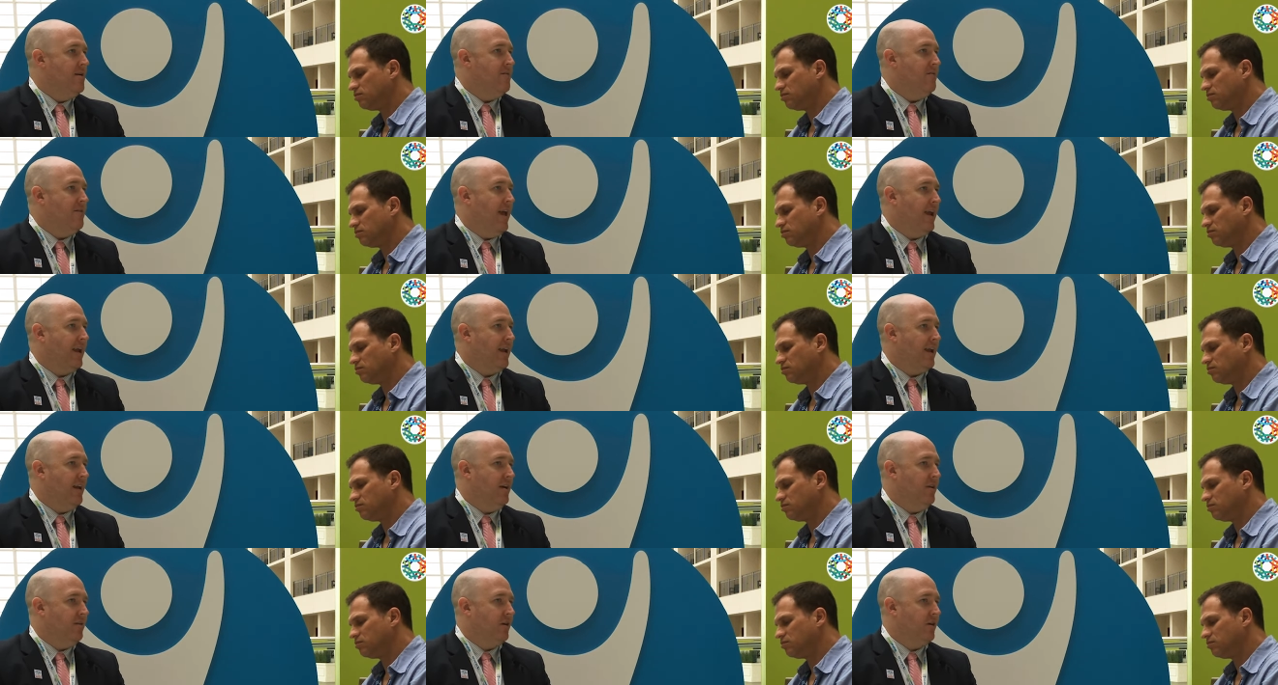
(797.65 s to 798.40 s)
Speaker 1: they
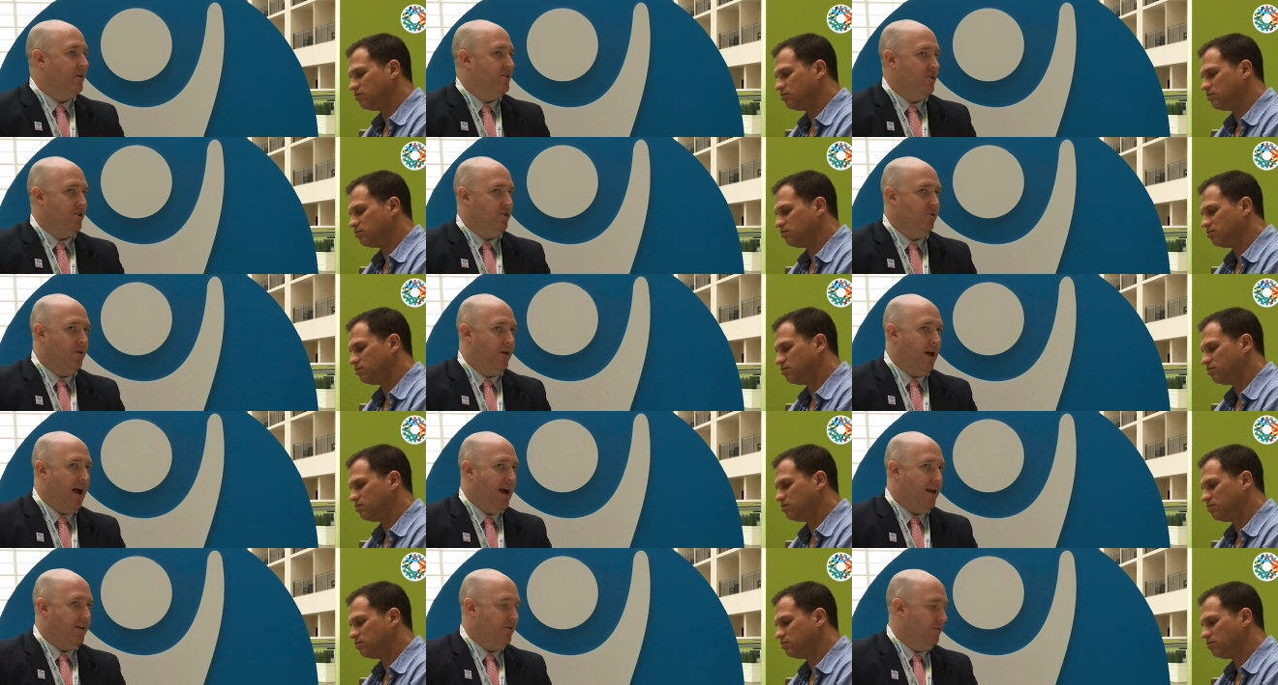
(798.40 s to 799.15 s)
can continue to
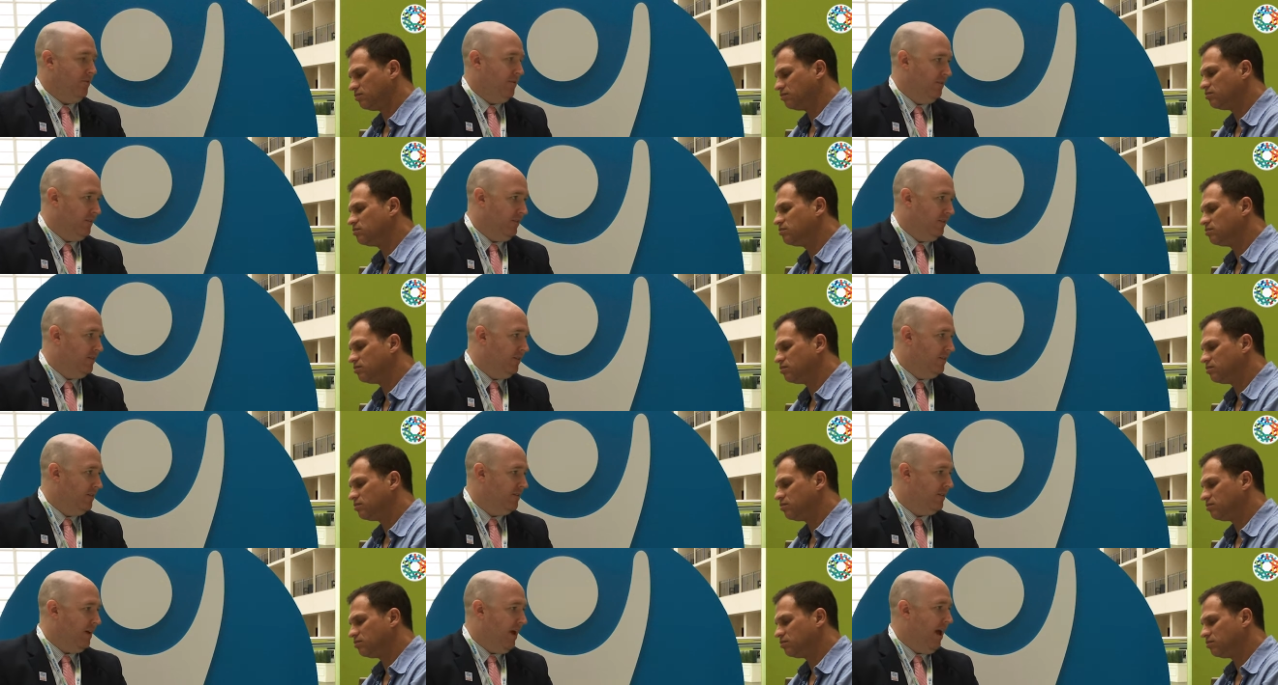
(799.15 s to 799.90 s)
add new
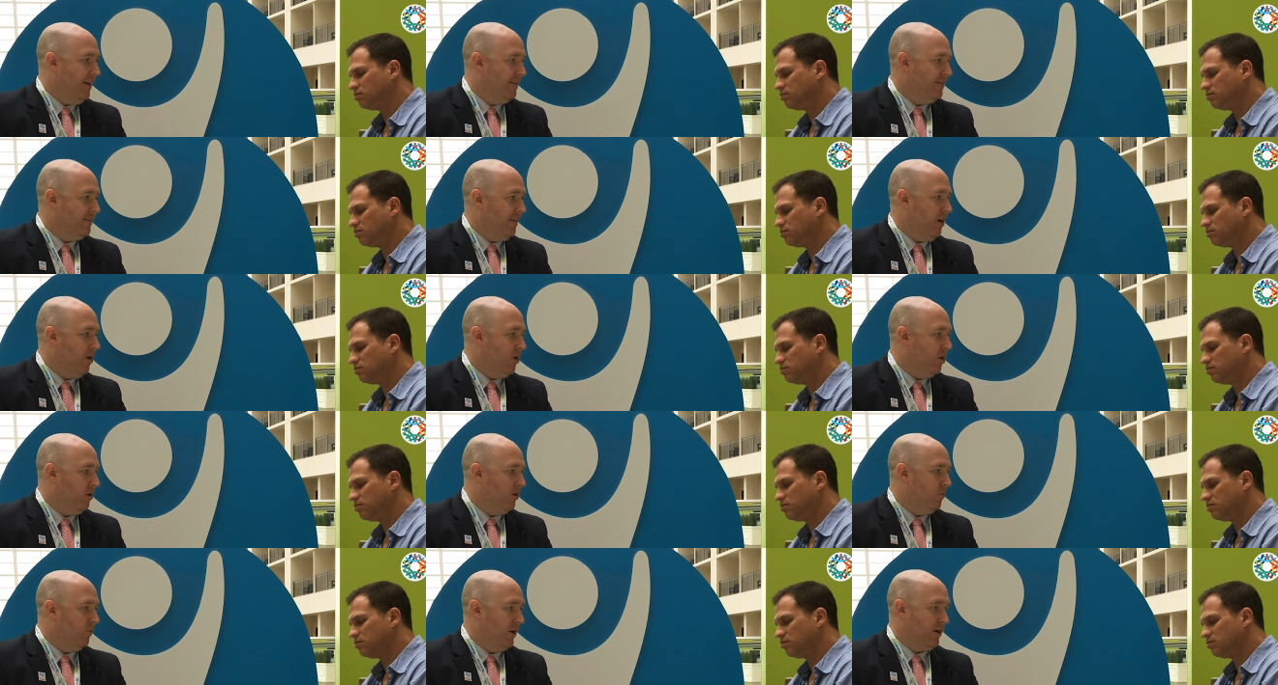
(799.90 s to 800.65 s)
diseases as they
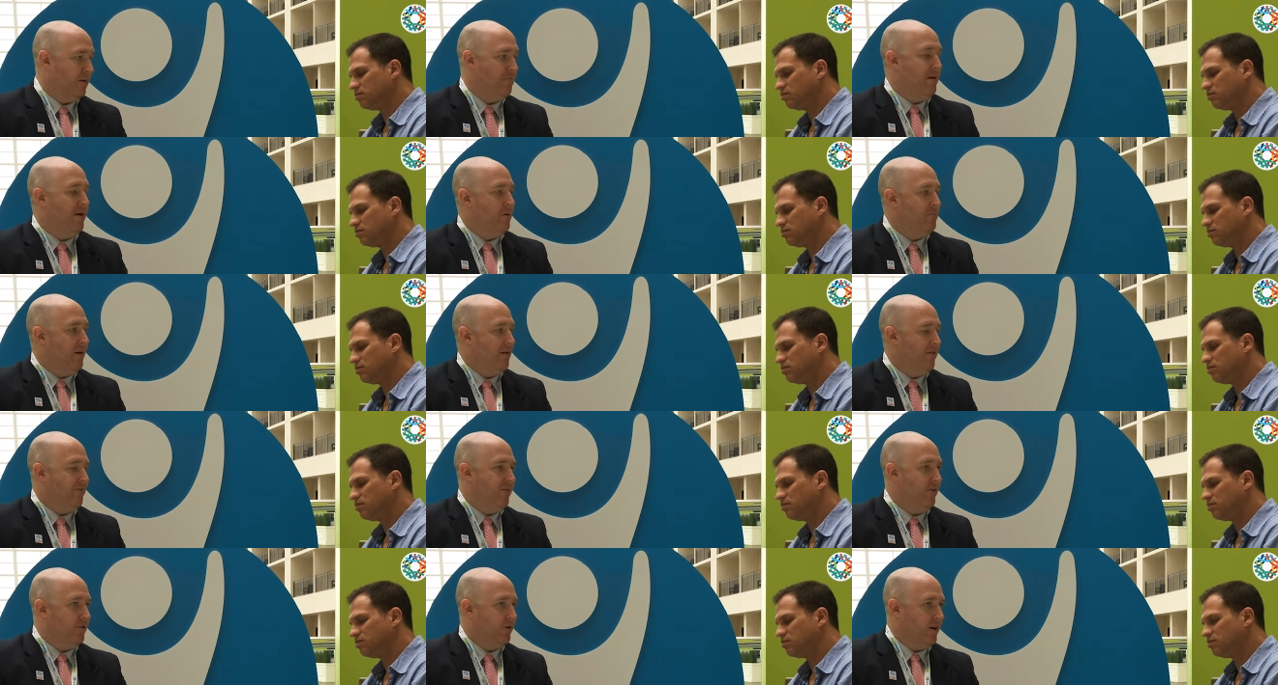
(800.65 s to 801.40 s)
are recommended by
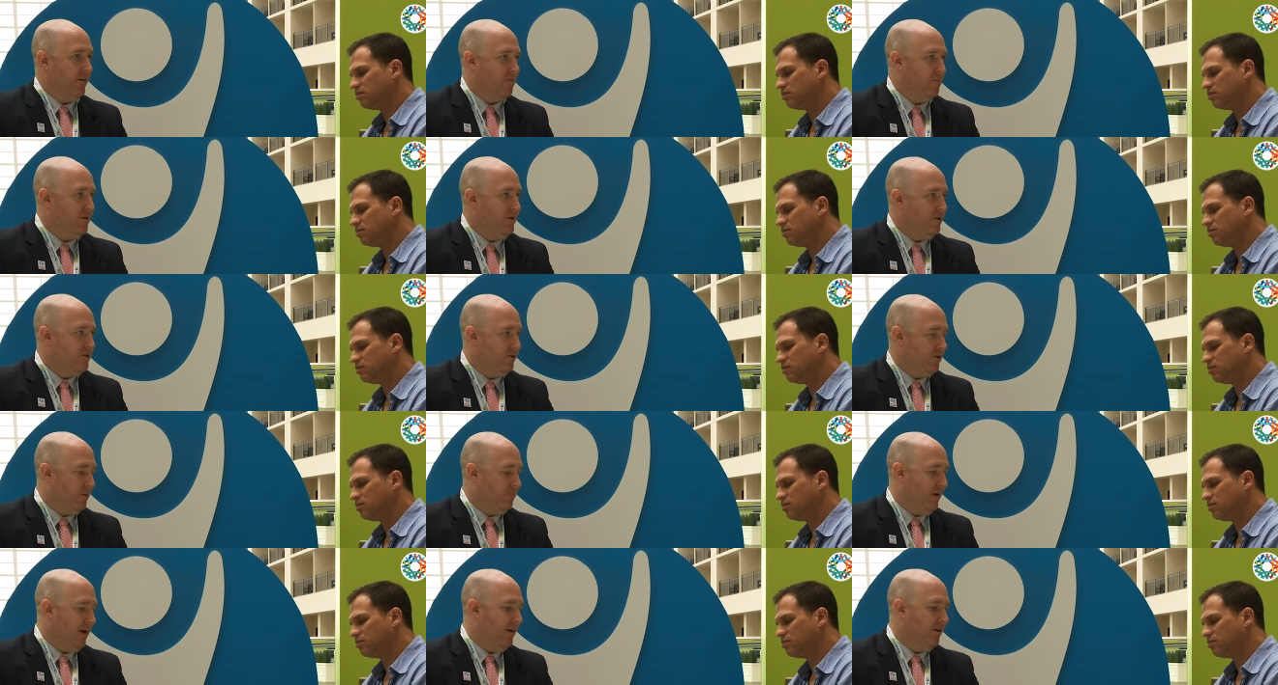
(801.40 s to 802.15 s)
the federal government to
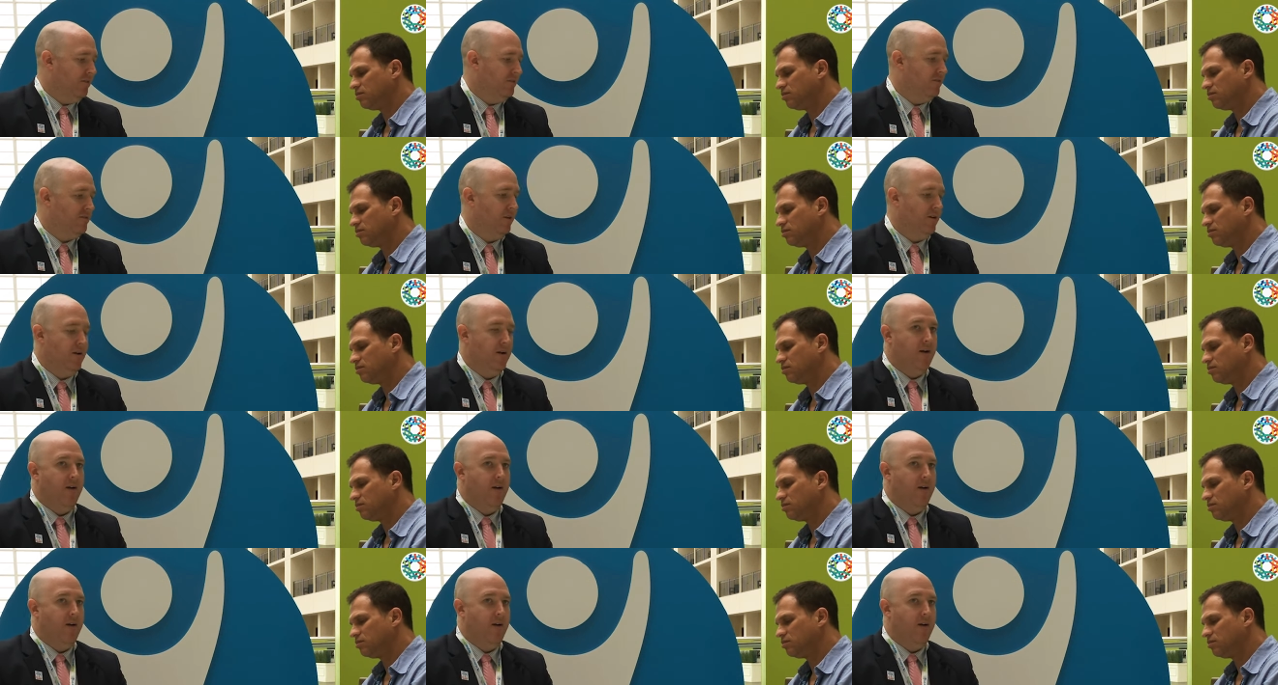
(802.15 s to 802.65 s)
their panels.